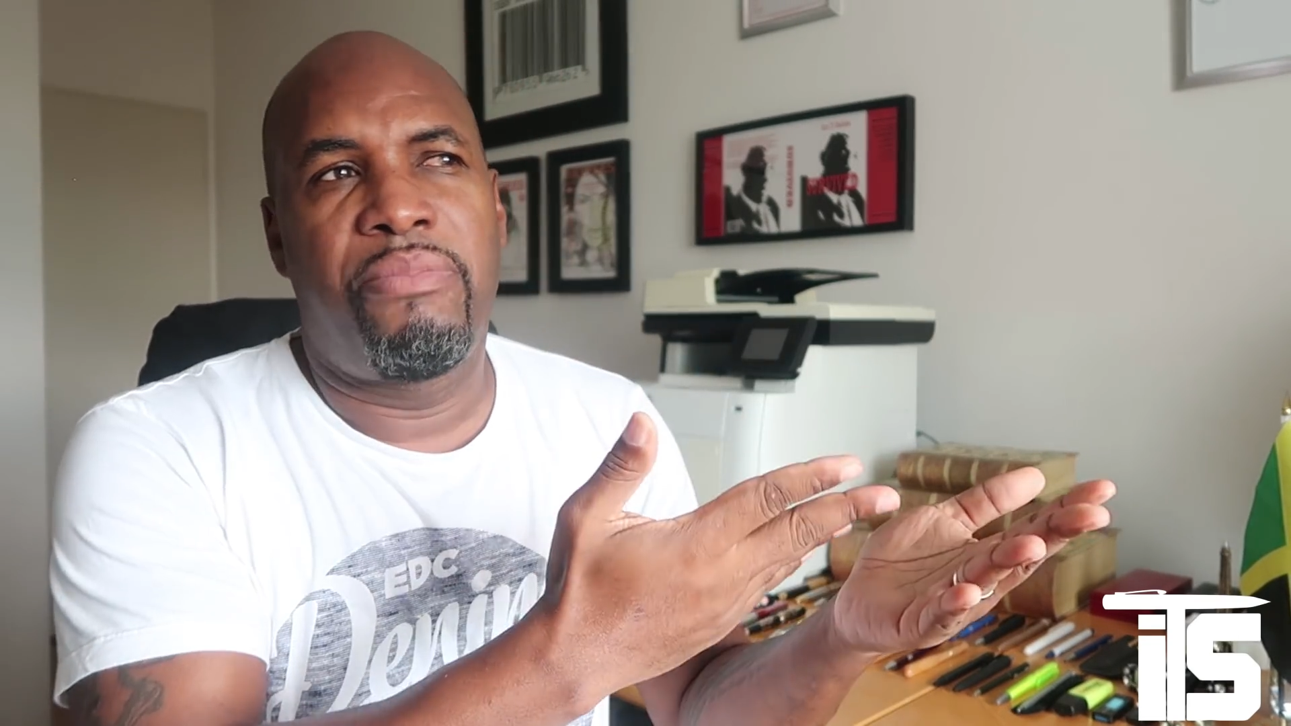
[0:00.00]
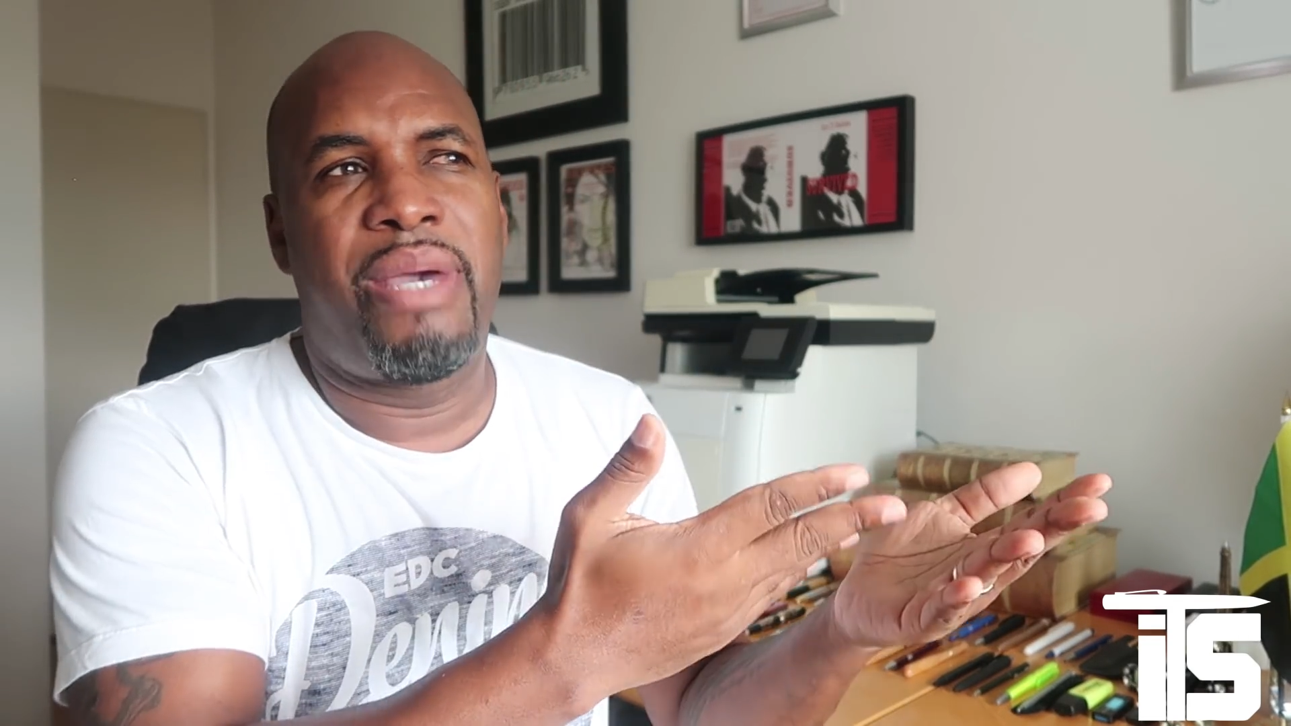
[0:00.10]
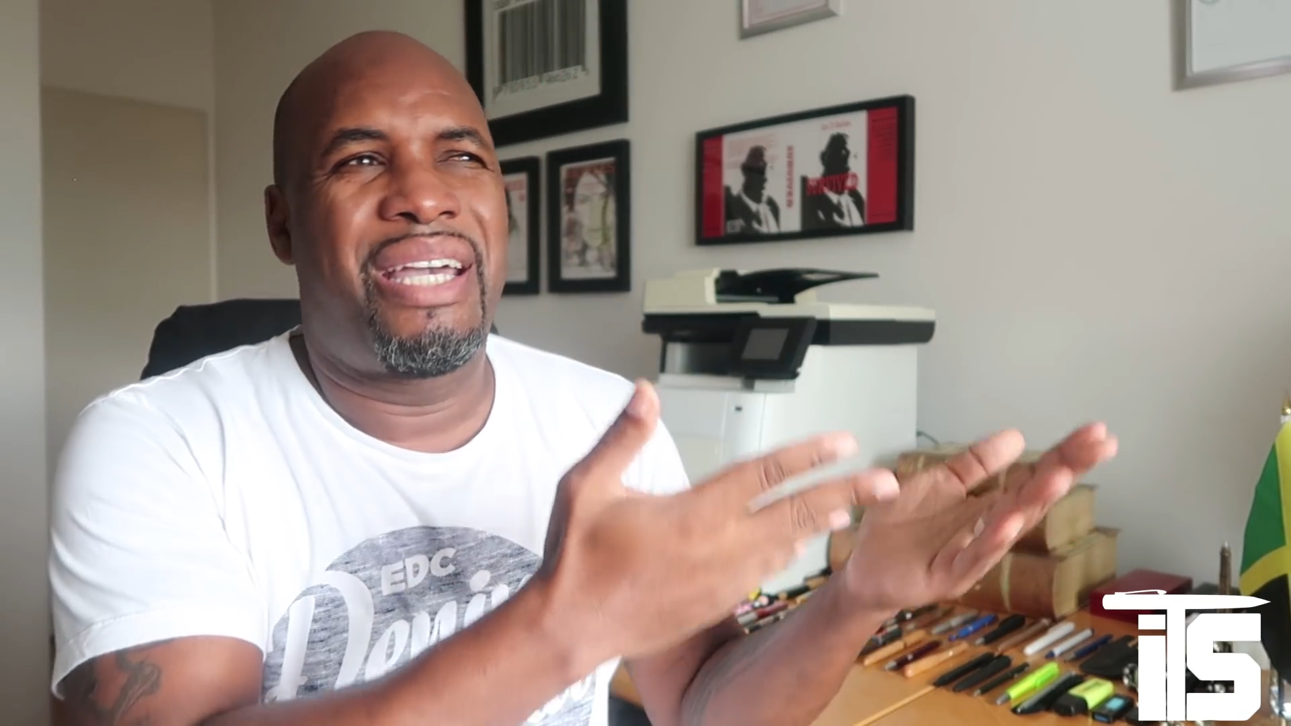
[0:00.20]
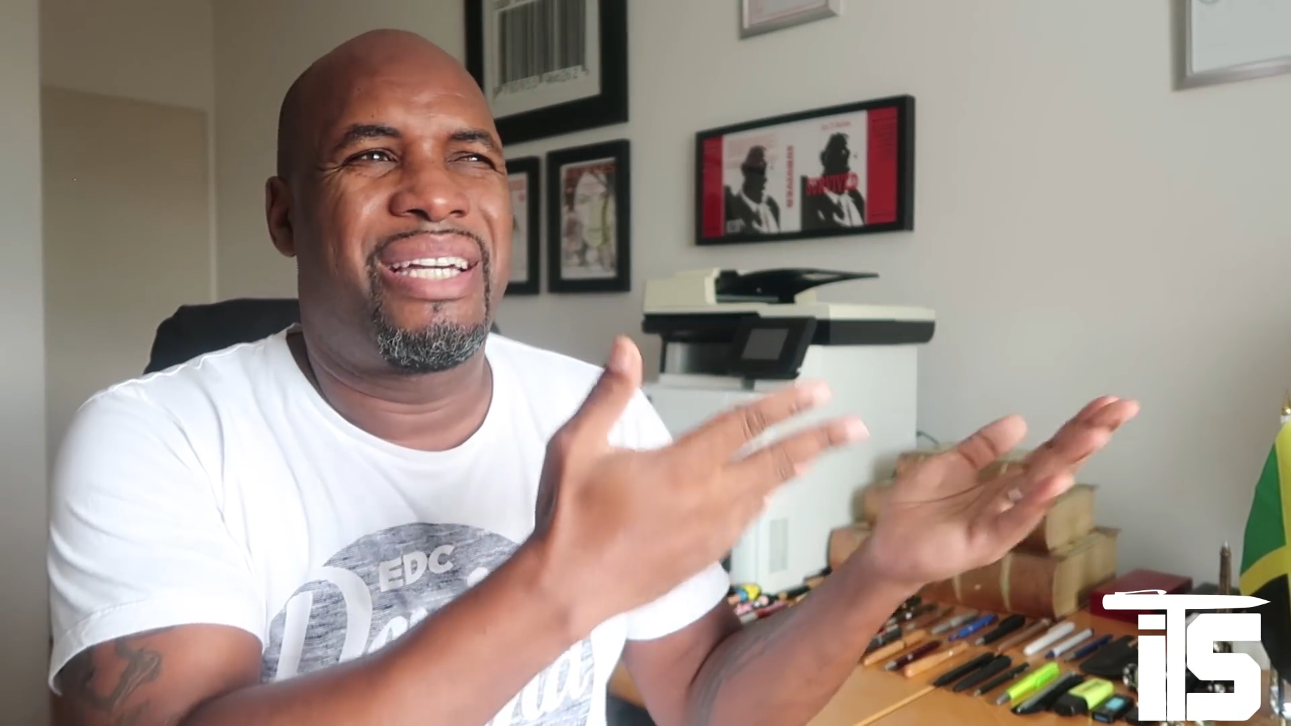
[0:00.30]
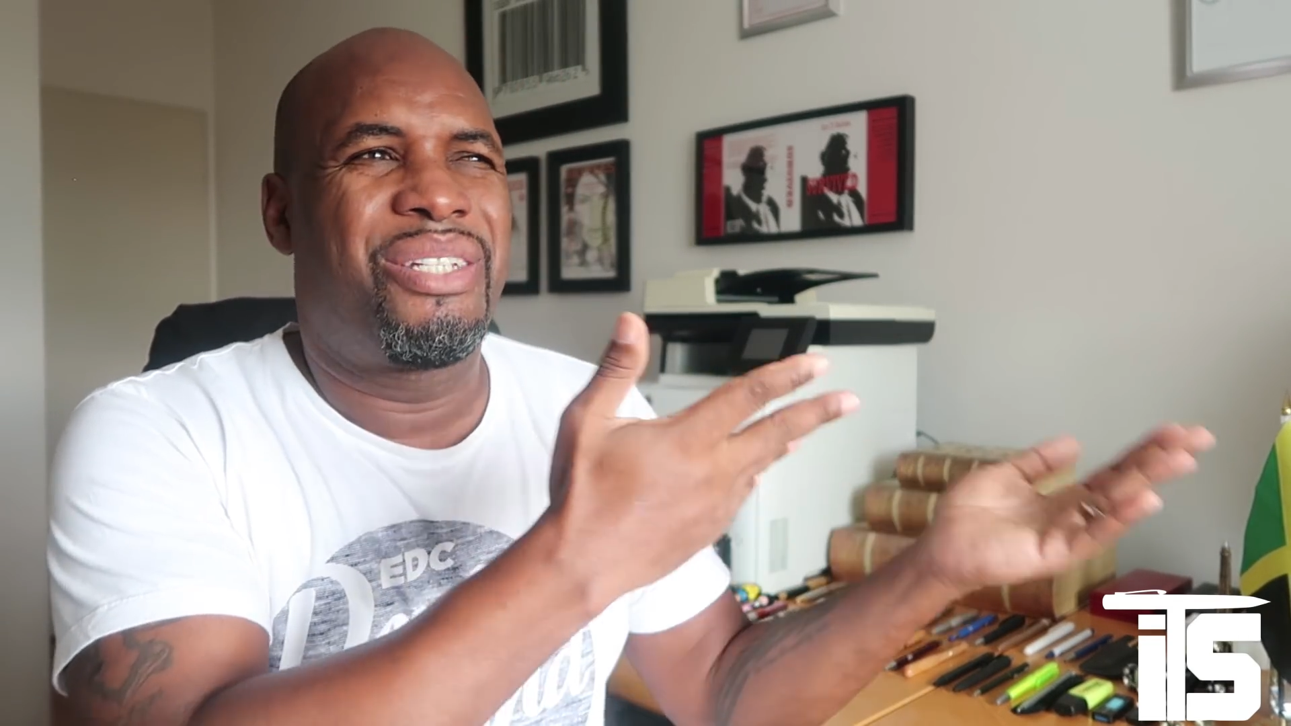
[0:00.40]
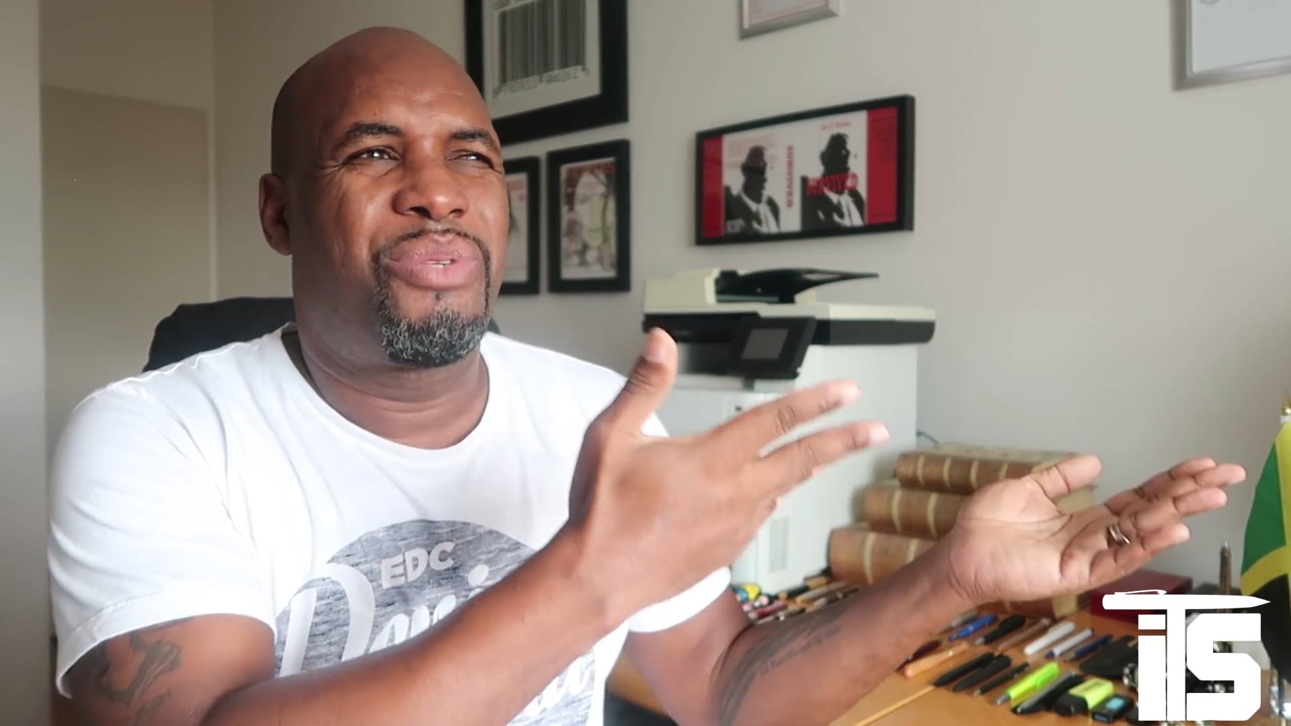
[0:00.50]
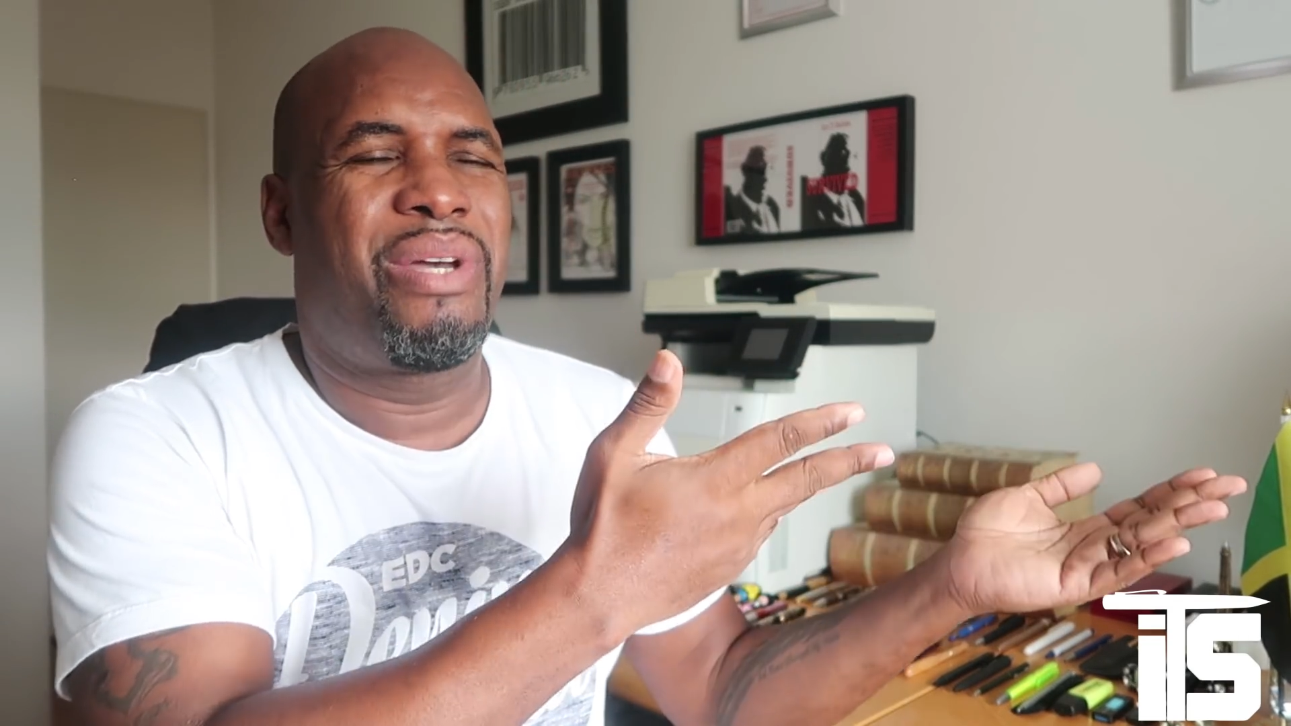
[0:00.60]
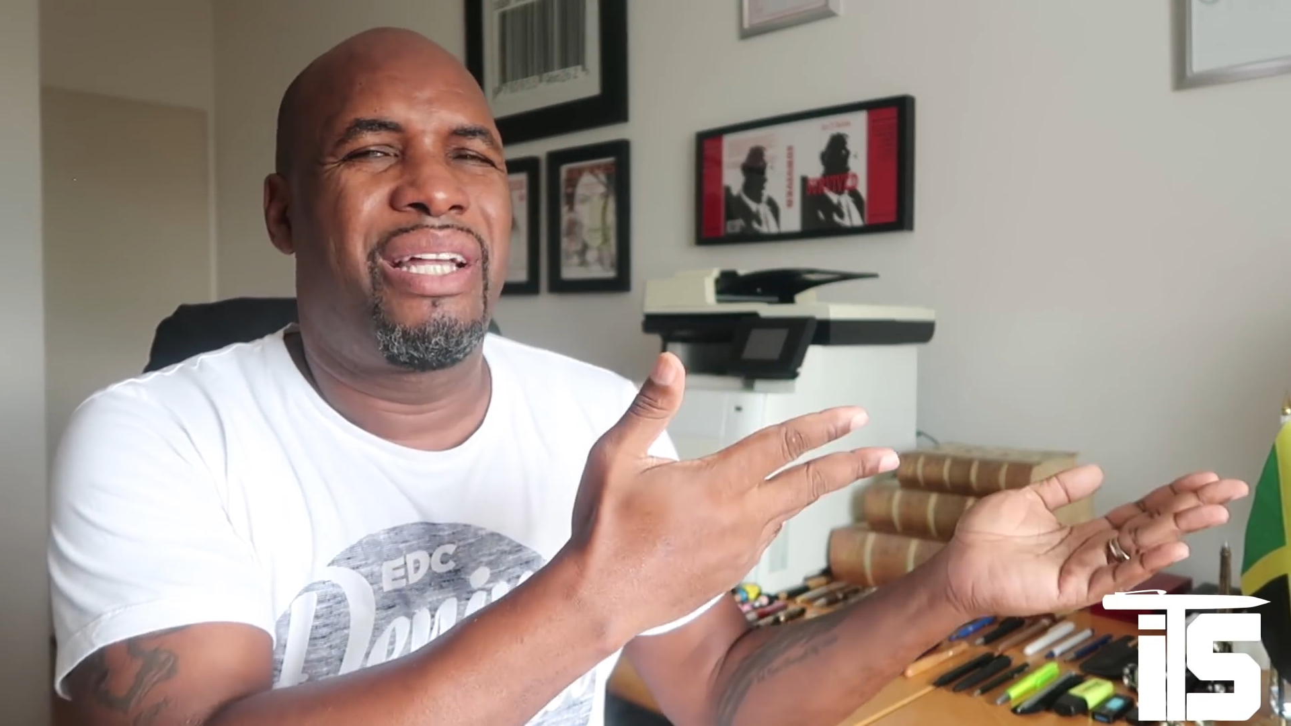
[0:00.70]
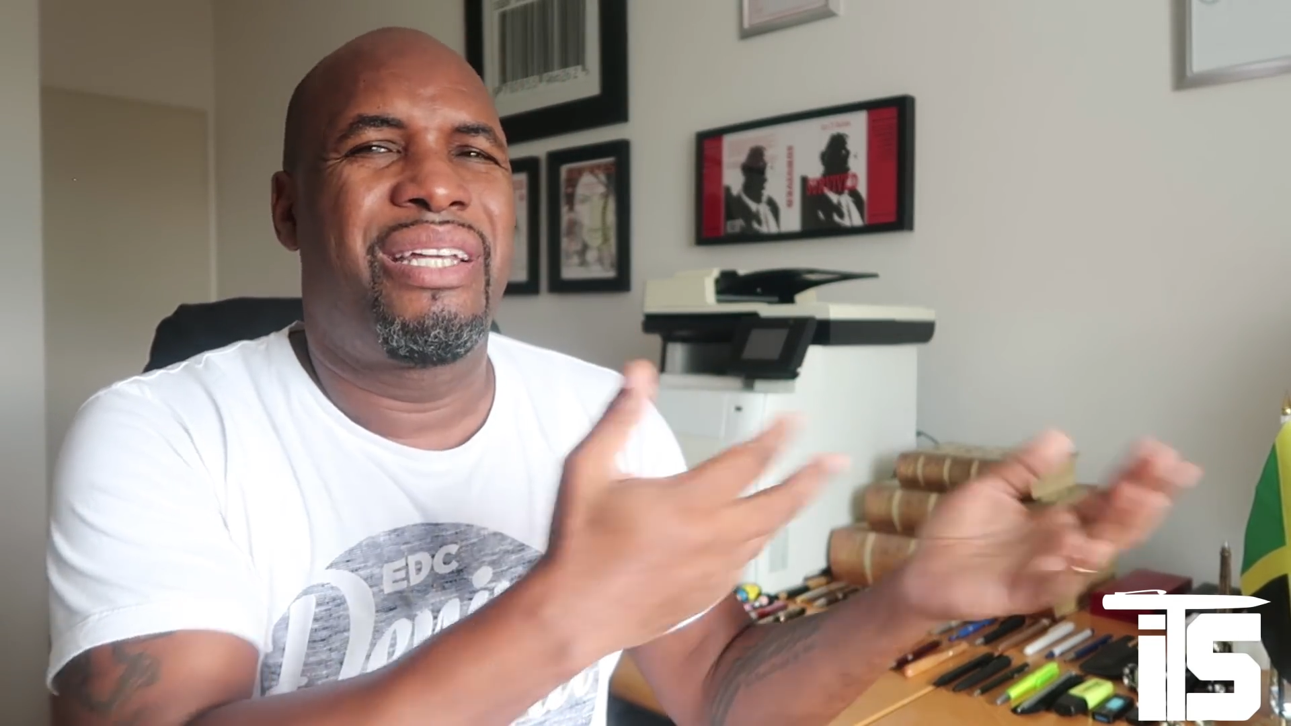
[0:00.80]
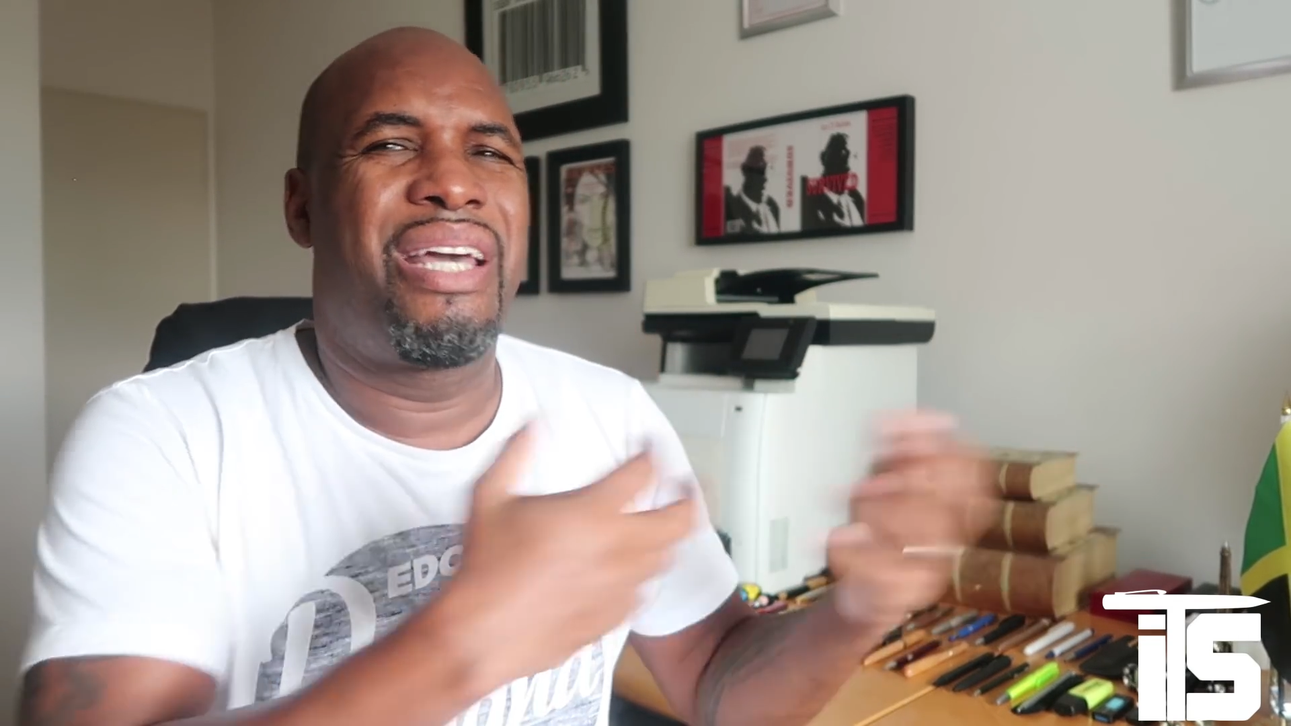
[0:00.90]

Jamaicans, really,